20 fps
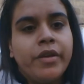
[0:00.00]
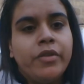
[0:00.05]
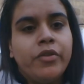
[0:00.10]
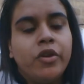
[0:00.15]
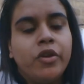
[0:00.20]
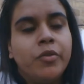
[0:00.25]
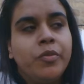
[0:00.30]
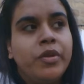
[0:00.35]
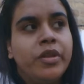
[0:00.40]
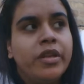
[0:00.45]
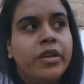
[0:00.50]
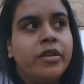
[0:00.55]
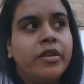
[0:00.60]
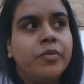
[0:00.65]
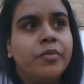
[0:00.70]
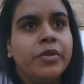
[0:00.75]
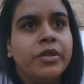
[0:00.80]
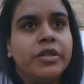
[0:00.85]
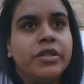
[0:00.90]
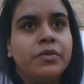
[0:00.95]
Normally, on
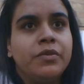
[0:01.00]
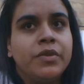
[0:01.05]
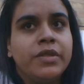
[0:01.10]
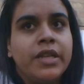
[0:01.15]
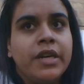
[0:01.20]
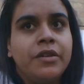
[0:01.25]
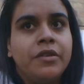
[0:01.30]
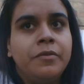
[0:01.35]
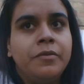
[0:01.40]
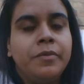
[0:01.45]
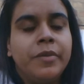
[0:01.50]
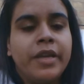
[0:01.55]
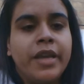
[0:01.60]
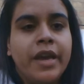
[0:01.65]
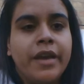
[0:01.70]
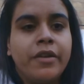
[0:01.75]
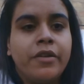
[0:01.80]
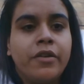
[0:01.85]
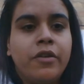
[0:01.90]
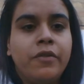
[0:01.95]
a person without a
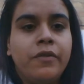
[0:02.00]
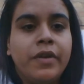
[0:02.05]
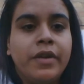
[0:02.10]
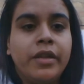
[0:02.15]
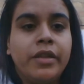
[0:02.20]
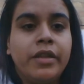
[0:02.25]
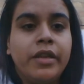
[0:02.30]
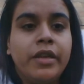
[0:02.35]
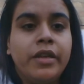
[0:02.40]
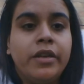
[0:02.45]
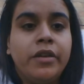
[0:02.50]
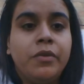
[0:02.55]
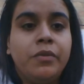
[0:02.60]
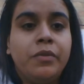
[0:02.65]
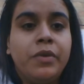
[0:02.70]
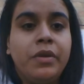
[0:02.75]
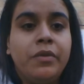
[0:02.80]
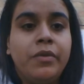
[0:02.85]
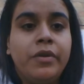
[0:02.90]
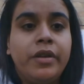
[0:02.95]
mechanical ventilator,
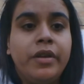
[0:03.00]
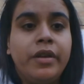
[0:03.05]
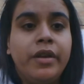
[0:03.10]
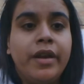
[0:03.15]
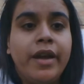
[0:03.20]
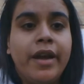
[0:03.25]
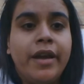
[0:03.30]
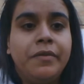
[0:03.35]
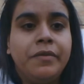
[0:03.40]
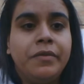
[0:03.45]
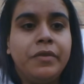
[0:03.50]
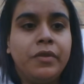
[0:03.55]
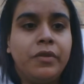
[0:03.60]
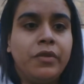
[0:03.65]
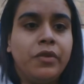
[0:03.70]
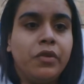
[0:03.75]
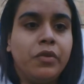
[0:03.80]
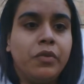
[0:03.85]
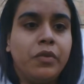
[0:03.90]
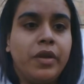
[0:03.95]
we would have
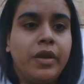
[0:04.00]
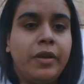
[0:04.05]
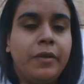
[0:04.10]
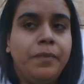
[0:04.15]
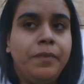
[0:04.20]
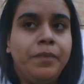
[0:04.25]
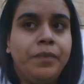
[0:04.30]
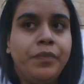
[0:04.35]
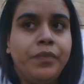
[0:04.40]
2 to 3